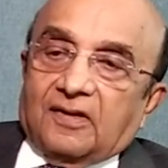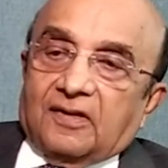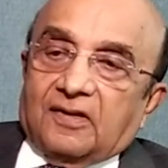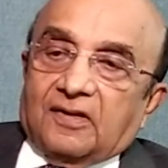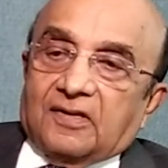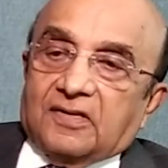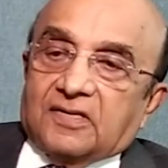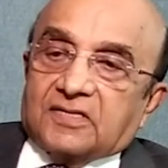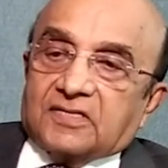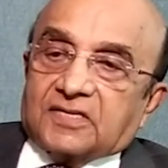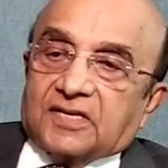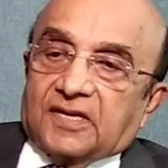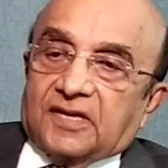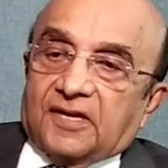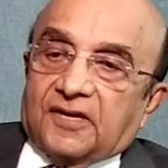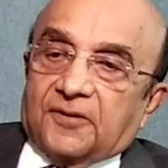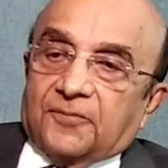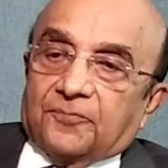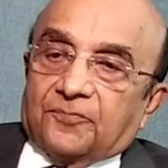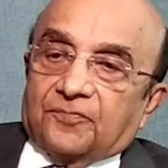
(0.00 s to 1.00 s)
is
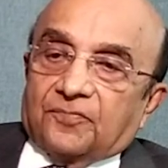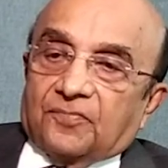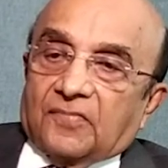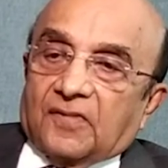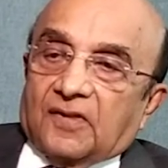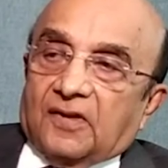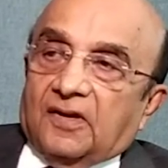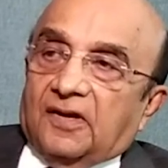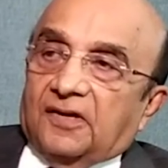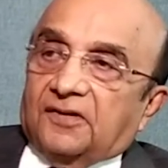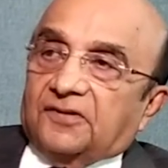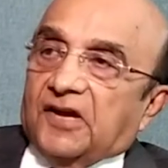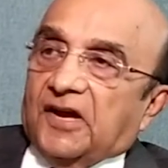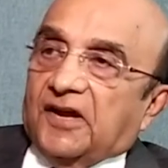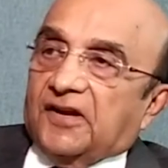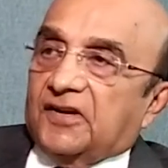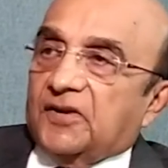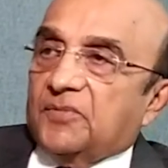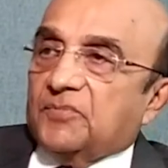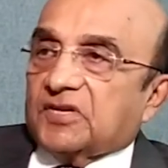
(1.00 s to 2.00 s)
a
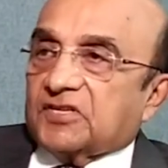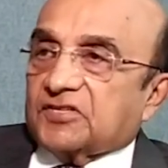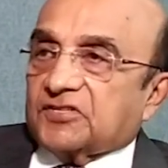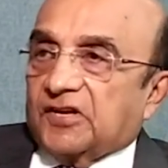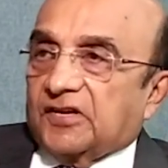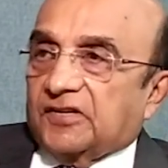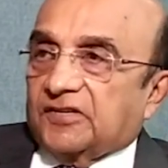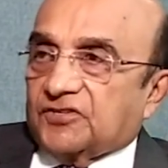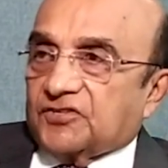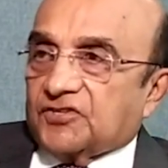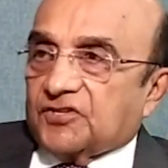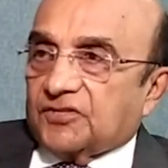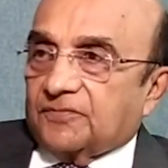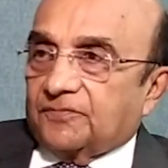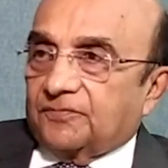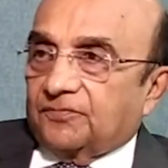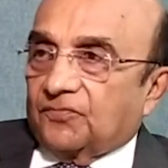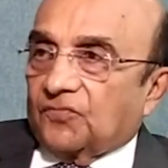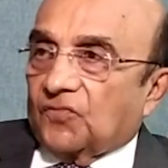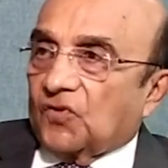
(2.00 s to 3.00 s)
dynamic science.
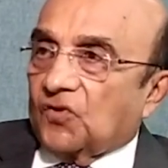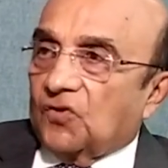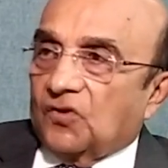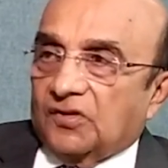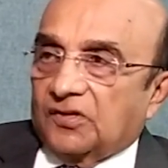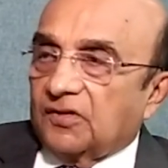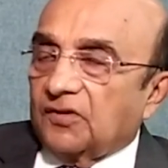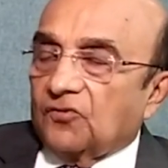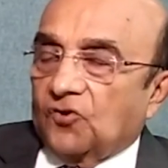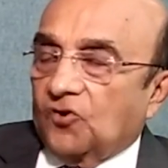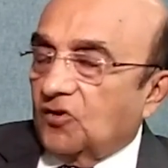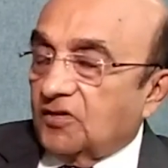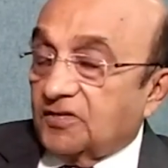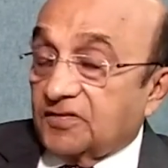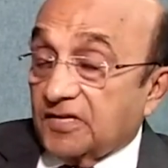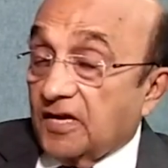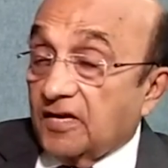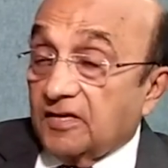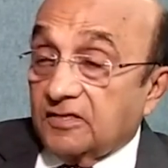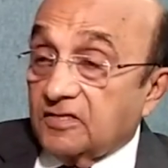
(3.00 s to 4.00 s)
All
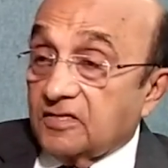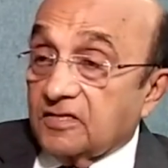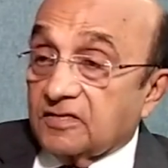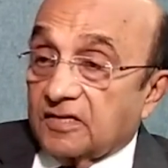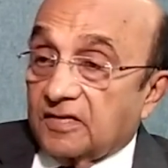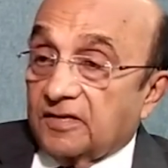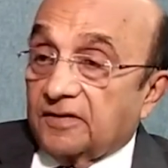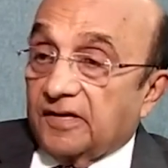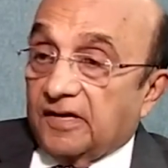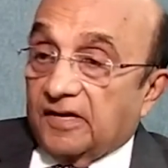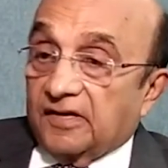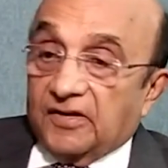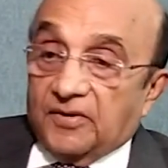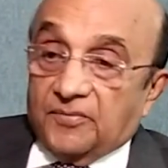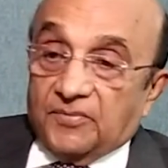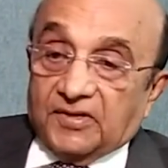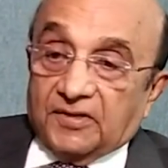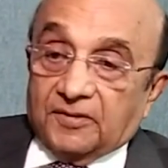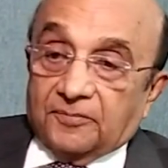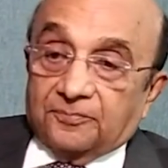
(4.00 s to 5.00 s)
sciences are
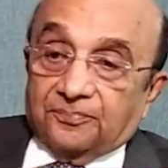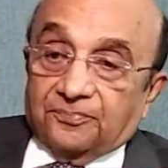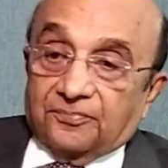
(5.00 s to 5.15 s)
dynamic.